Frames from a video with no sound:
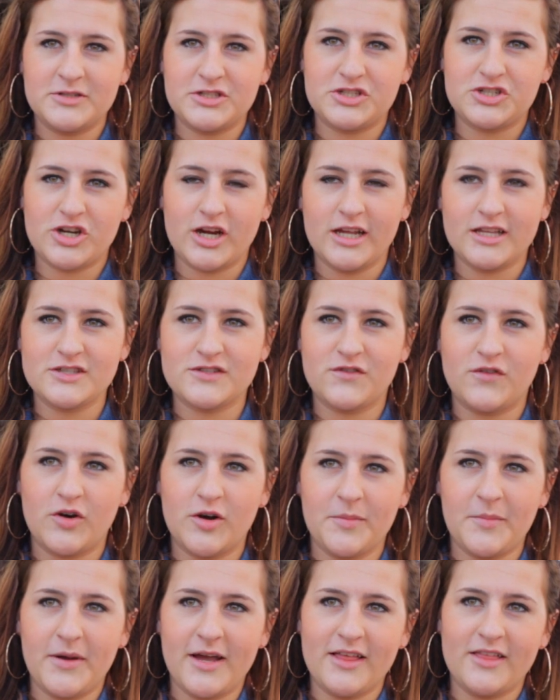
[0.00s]
to
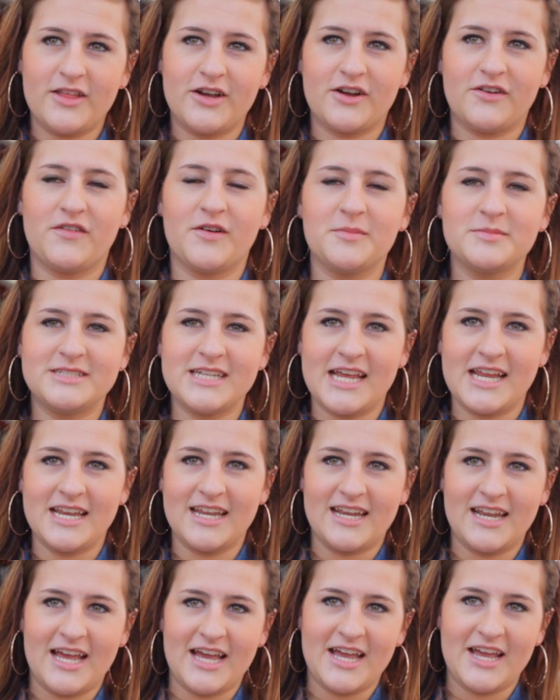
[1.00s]
transform my look from day
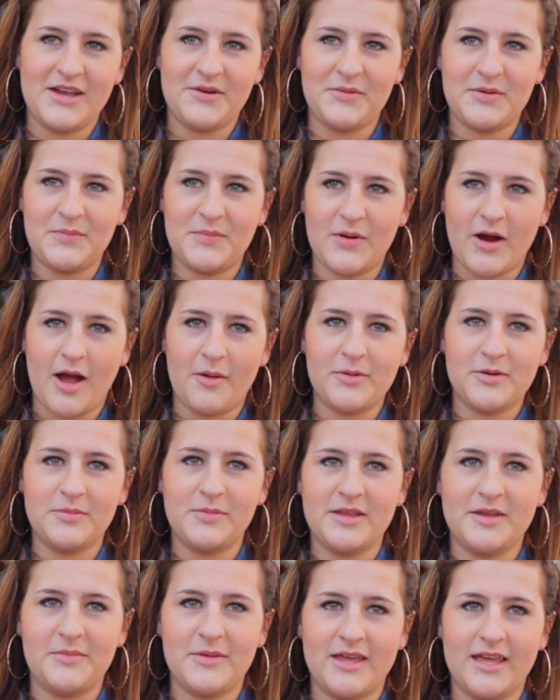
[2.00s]
to night would
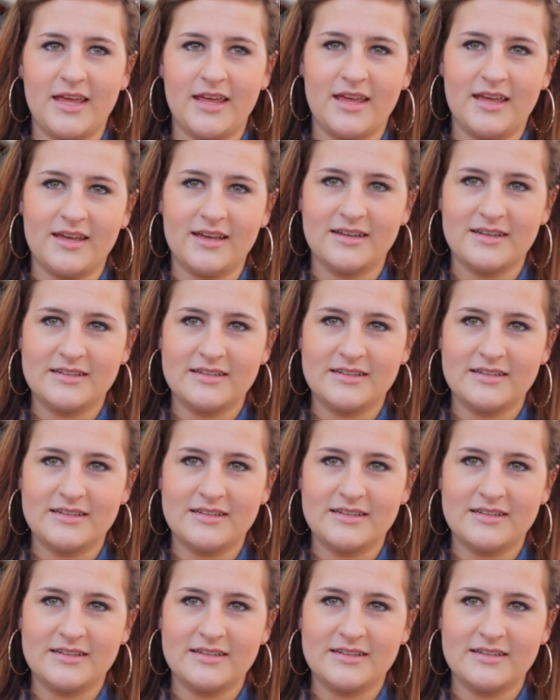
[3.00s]
probably be